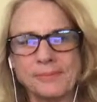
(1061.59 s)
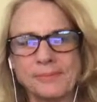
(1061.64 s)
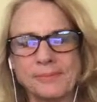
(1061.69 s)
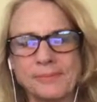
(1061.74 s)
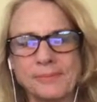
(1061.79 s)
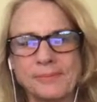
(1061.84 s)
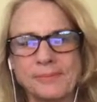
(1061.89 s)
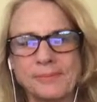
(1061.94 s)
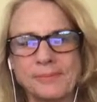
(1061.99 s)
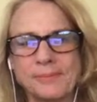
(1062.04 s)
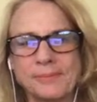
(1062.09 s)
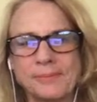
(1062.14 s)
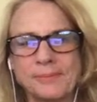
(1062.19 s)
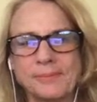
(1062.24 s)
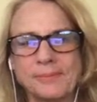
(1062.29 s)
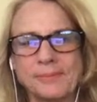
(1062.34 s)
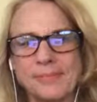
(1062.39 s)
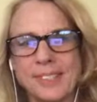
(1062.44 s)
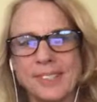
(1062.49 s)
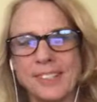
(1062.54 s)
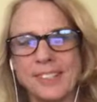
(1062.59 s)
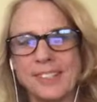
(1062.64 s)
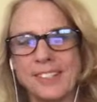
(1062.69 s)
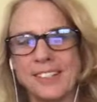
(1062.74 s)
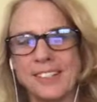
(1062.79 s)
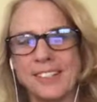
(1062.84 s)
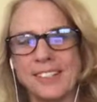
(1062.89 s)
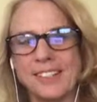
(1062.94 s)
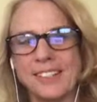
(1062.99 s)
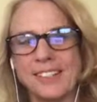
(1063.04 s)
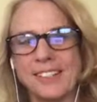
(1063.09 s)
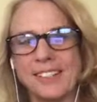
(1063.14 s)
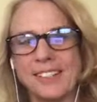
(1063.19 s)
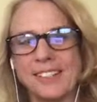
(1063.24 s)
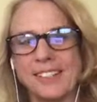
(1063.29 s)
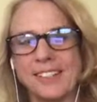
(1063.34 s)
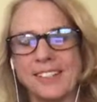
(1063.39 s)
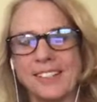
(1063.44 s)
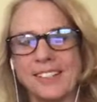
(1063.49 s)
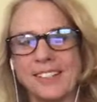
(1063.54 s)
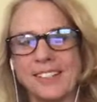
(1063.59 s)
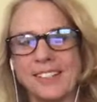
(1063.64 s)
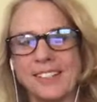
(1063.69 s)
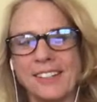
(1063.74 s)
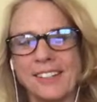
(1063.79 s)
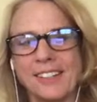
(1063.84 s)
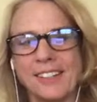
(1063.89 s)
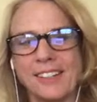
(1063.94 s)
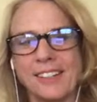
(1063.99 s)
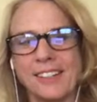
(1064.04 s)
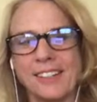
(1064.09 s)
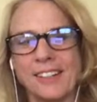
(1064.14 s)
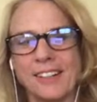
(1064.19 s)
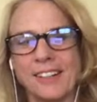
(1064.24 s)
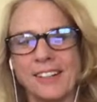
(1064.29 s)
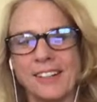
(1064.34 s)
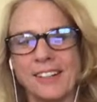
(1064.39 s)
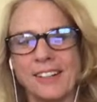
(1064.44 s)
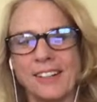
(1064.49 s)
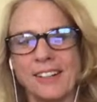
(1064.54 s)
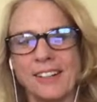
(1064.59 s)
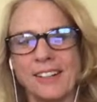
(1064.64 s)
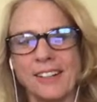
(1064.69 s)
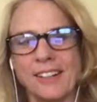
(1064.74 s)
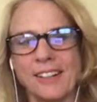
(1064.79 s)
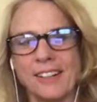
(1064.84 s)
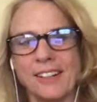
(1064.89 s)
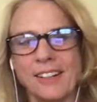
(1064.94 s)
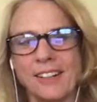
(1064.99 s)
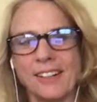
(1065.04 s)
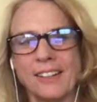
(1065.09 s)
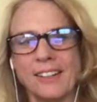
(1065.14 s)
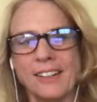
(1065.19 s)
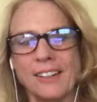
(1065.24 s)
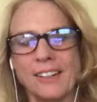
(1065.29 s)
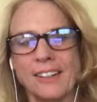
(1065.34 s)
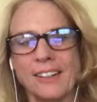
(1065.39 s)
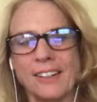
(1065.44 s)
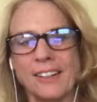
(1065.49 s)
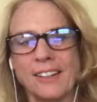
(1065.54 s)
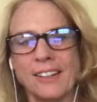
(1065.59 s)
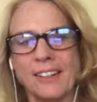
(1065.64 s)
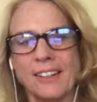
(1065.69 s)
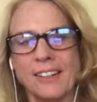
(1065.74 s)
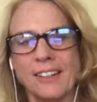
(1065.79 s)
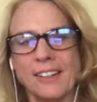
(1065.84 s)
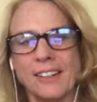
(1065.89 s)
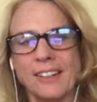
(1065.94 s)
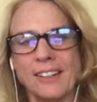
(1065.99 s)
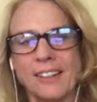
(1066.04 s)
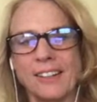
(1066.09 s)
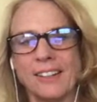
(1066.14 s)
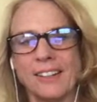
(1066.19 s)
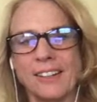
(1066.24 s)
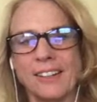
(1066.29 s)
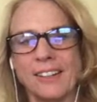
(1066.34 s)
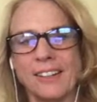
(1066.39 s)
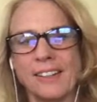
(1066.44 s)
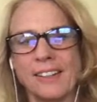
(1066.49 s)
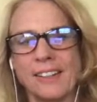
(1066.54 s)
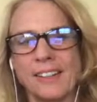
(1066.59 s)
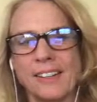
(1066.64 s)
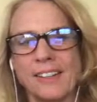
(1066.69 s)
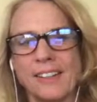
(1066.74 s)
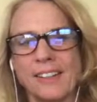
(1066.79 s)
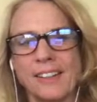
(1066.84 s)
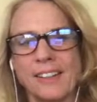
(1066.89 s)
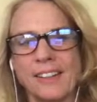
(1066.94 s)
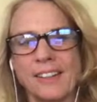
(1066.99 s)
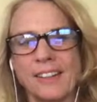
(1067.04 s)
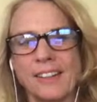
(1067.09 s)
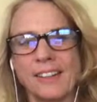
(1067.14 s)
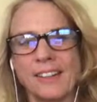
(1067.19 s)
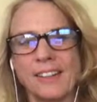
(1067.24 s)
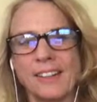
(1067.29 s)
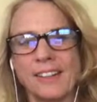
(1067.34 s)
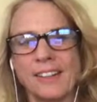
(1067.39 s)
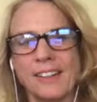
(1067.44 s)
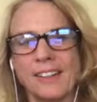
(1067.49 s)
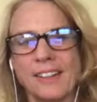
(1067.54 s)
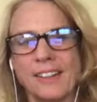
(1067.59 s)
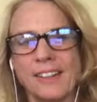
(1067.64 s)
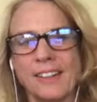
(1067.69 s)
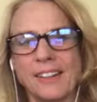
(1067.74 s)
The person shown says nothing.